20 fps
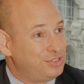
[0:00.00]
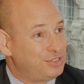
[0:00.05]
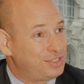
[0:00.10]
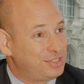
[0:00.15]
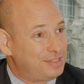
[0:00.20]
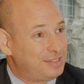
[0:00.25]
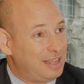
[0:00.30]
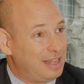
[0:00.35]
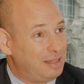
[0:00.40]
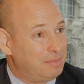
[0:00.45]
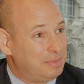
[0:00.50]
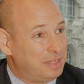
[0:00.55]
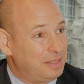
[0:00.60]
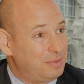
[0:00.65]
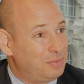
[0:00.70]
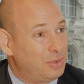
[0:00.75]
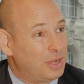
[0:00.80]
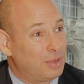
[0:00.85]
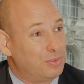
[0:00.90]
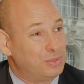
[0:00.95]
used to tell me
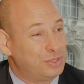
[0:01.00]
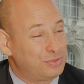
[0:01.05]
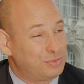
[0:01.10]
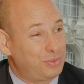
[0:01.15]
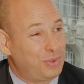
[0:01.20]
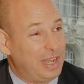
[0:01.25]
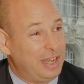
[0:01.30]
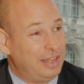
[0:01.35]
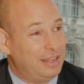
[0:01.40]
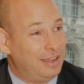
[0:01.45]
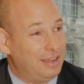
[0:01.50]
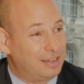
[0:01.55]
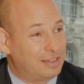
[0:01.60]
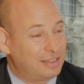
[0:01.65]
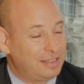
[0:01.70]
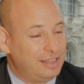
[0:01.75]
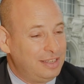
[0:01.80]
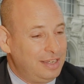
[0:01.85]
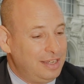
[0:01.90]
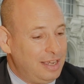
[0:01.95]
when I was really young.
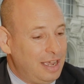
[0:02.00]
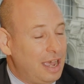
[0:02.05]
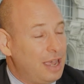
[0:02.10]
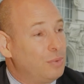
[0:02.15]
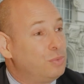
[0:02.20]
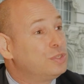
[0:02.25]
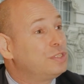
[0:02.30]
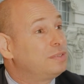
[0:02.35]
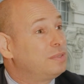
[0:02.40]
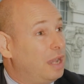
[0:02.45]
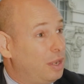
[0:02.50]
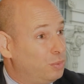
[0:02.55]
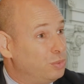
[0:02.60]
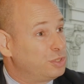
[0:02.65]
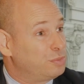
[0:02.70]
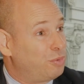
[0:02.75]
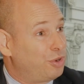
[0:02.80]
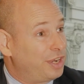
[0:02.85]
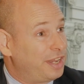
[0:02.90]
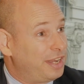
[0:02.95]
I was, I
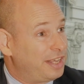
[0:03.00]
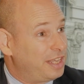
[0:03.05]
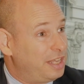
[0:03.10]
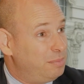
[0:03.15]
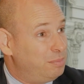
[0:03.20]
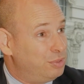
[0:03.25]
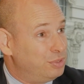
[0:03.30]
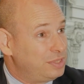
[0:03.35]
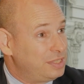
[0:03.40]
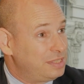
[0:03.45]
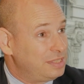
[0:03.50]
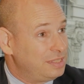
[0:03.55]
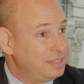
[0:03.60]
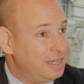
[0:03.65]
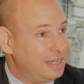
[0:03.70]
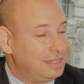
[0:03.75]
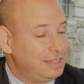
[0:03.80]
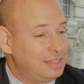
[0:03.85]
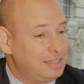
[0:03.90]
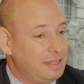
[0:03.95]
was born in a kibbutz,
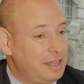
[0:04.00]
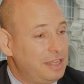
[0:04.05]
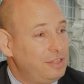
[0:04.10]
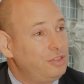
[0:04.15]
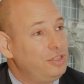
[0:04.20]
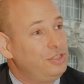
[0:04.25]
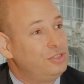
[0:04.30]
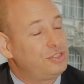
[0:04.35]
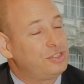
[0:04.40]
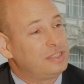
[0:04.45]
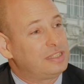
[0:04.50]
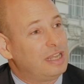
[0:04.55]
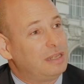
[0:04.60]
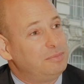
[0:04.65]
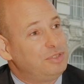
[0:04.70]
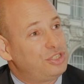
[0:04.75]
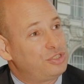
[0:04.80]
and they used to tell me